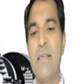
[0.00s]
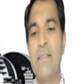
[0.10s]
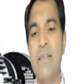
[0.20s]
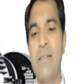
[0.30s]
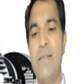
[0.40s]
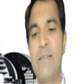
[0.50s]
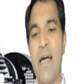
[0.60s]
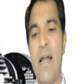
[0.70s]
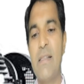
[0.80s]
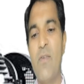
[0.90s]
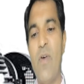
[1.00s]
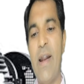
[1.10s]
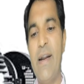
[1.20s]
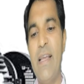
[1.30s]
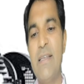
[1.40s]
see these are the
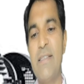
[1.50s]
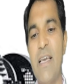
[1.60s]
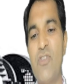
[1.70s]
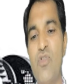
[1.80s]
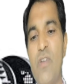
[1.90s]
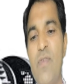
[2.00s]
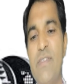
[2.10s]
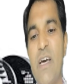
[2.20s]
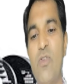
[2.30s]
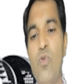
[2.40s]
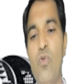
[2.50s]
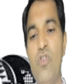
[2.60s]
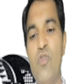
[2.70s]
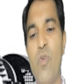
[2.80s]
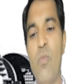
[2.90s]
windings actually which are
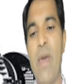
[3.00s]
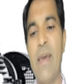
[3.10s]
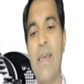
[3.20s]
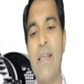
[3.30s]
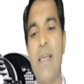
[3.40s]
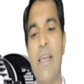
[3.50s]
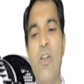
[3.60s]
used for making the